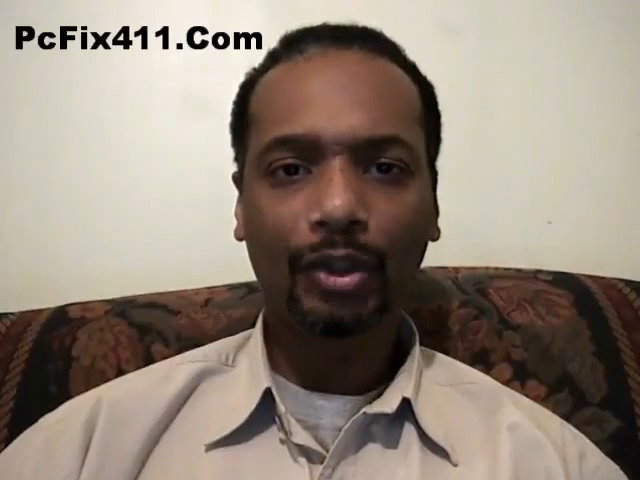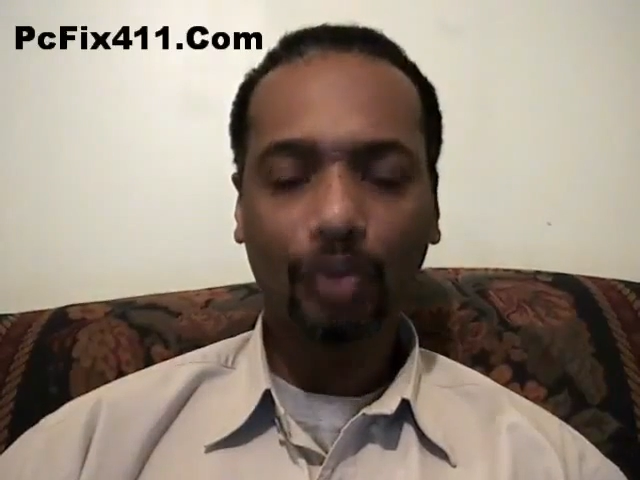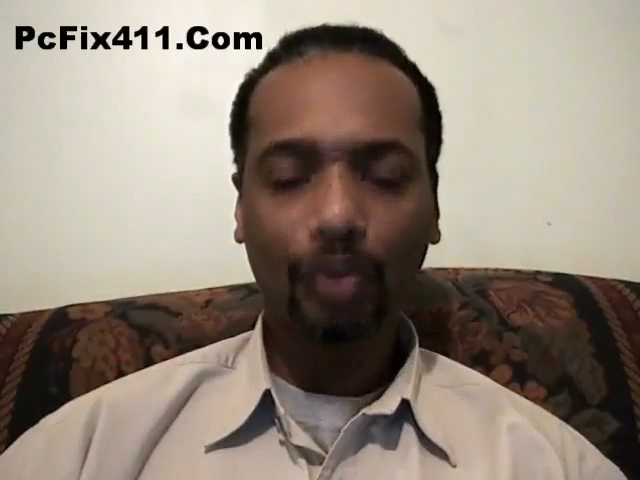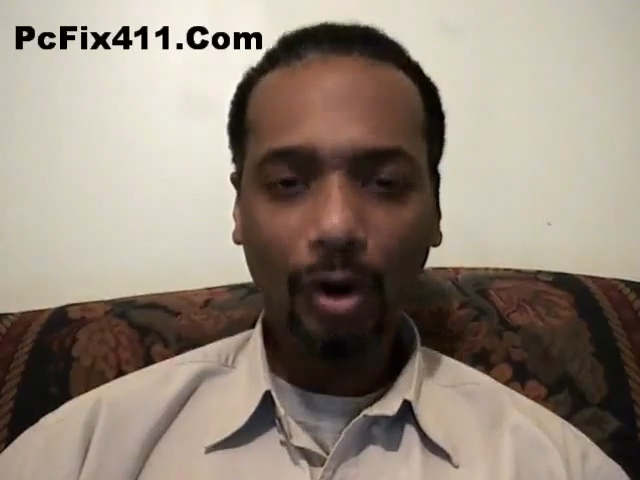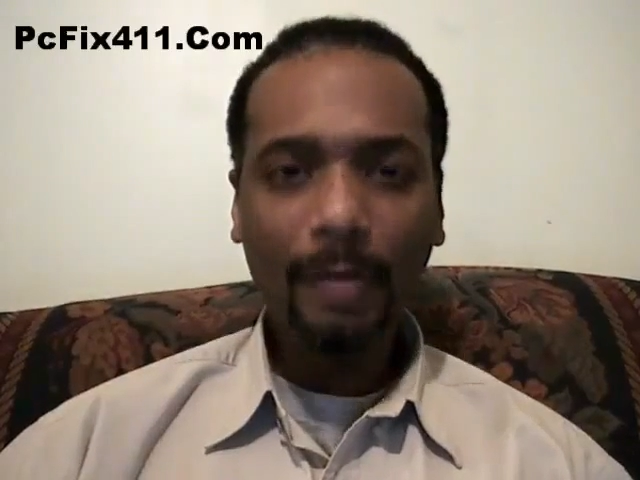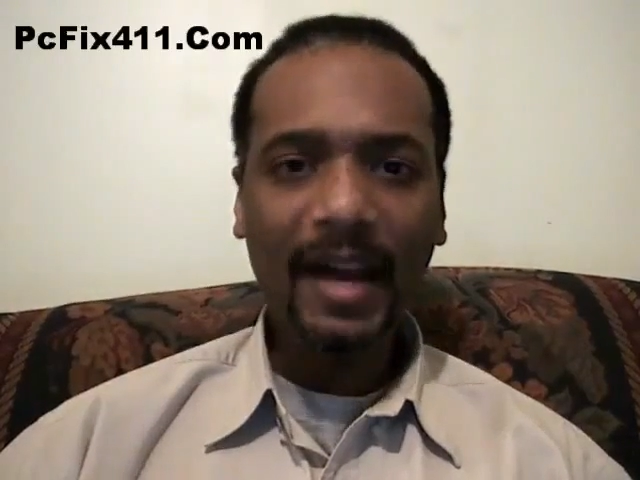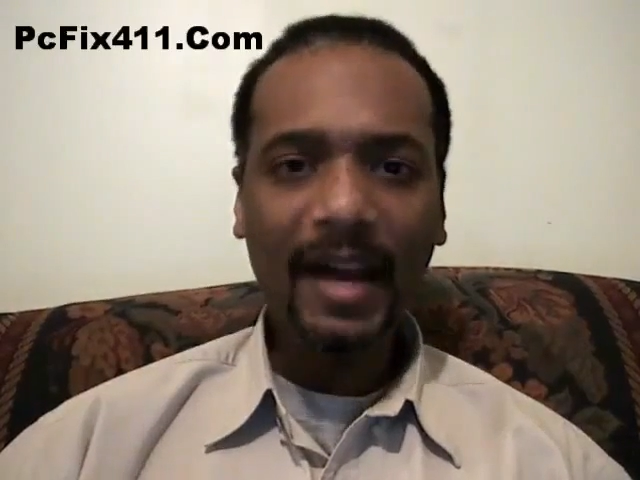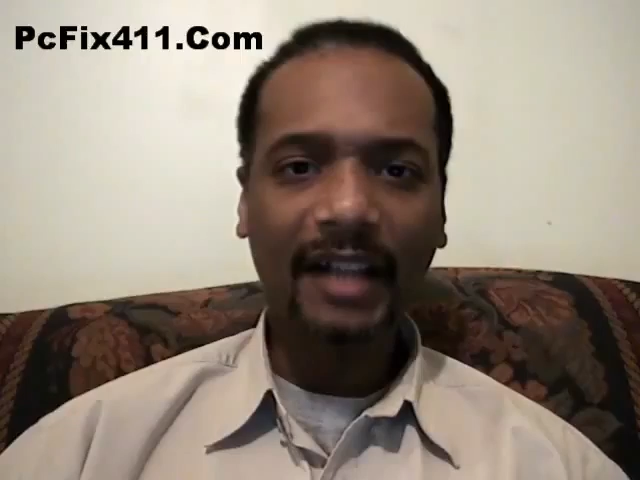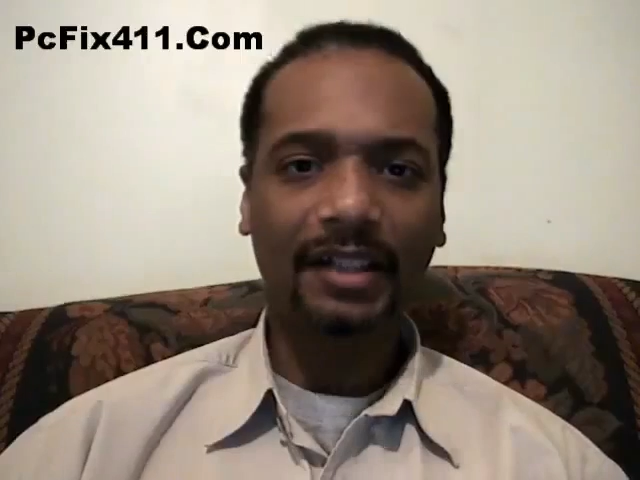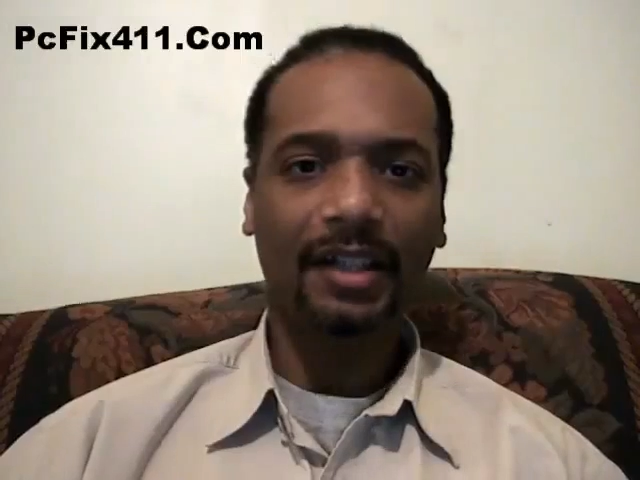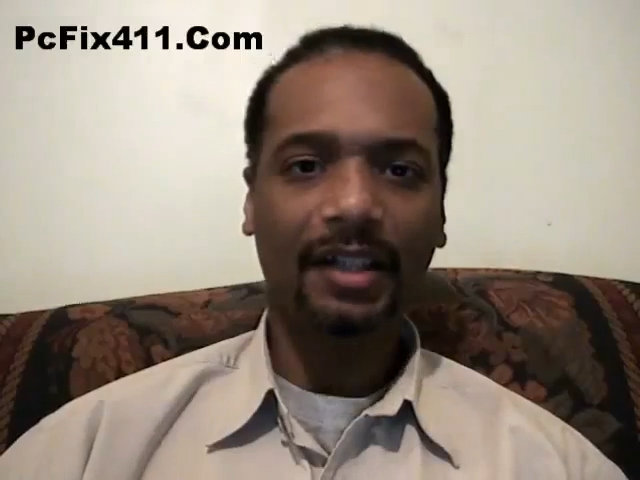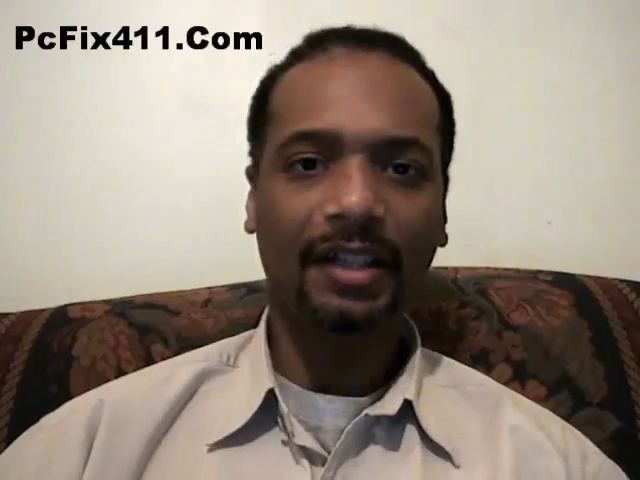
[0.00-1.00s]

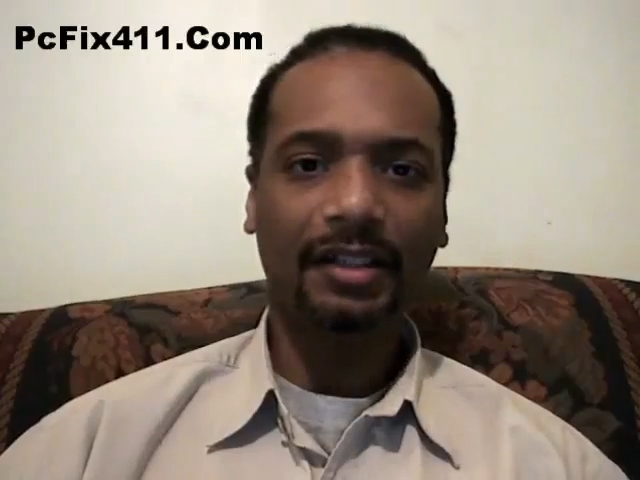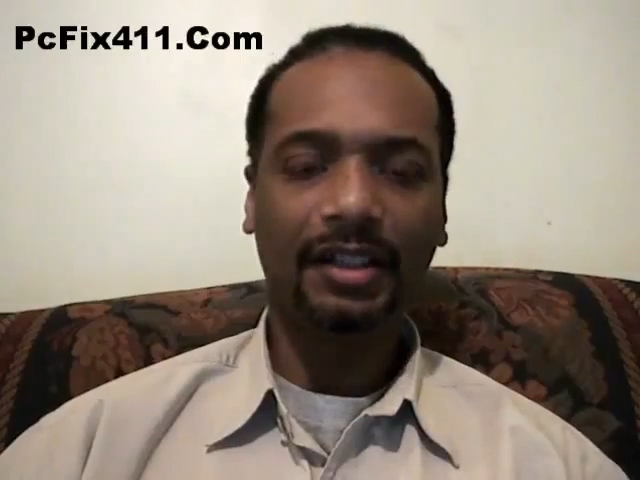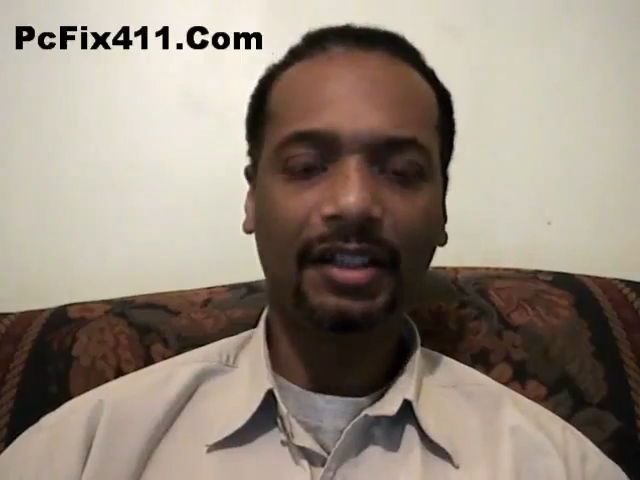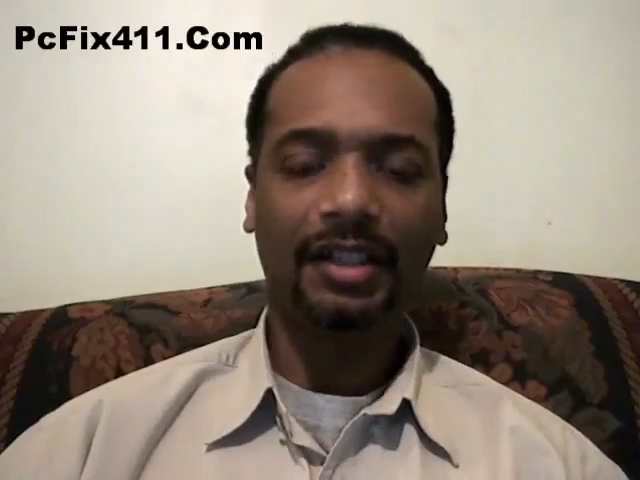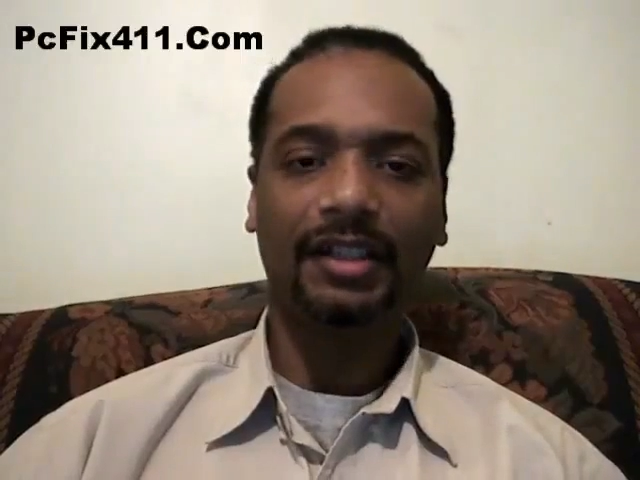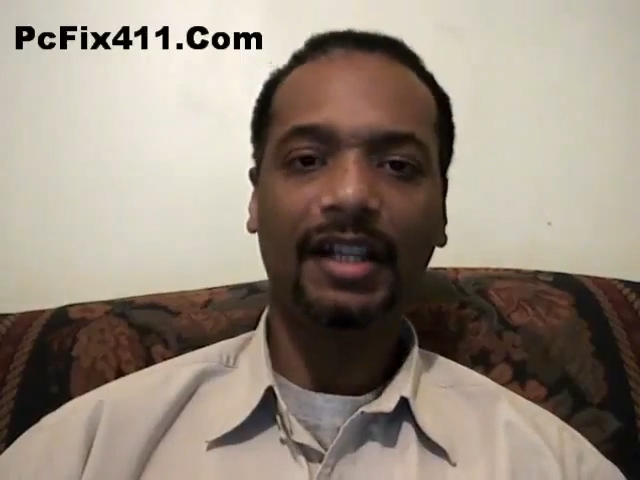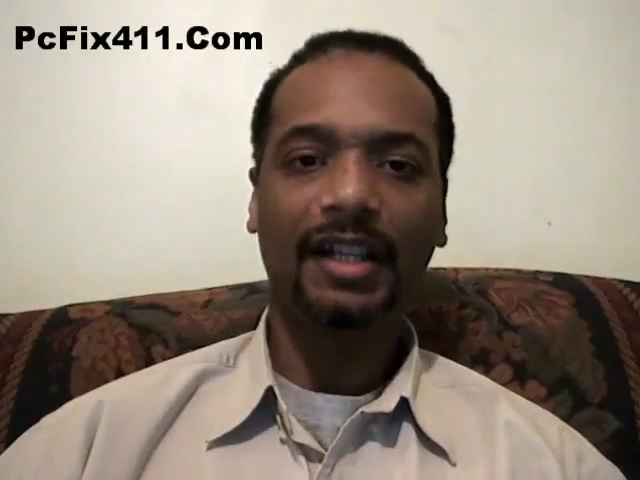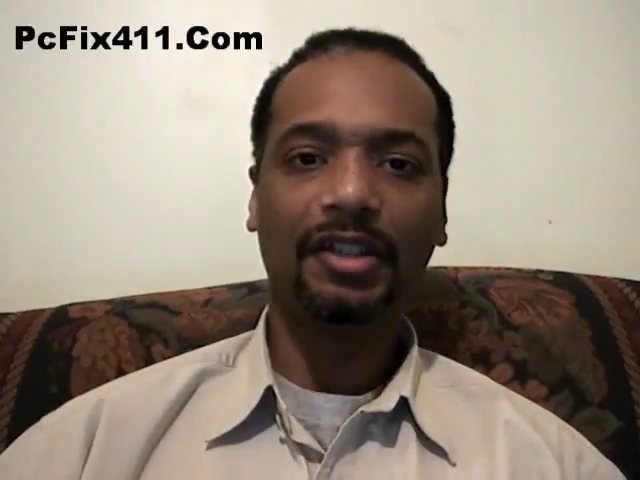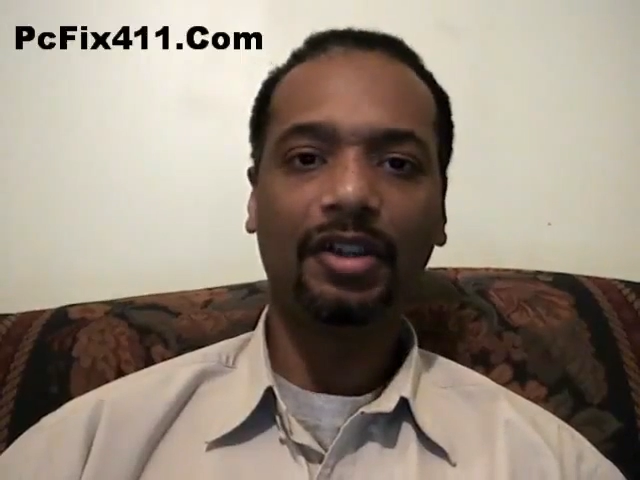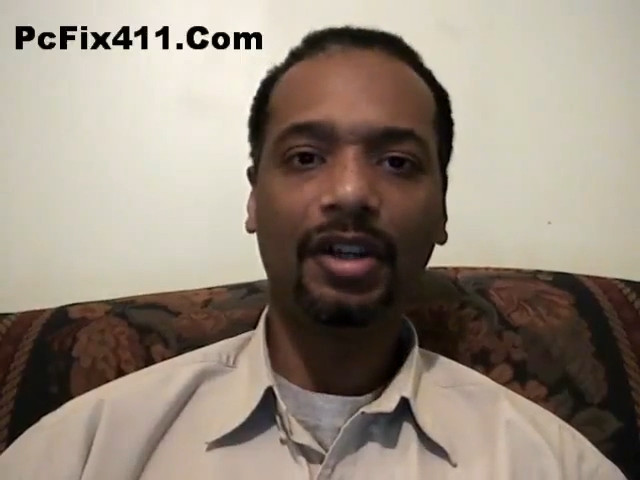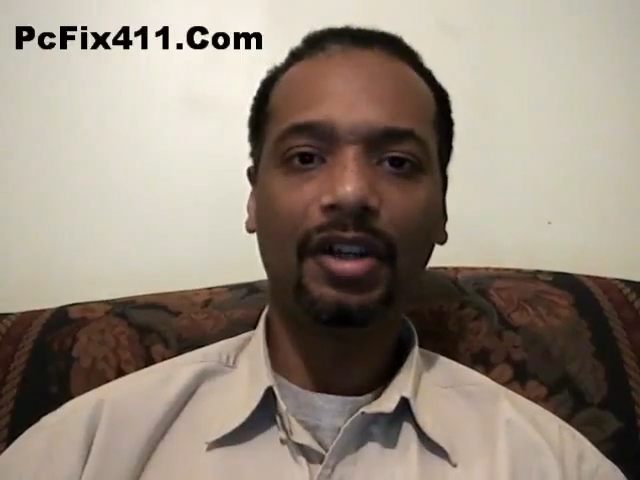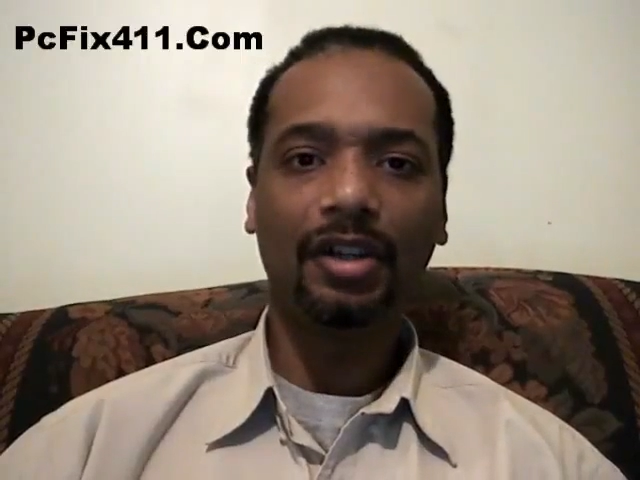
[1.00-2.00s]
drawback to this is that you're going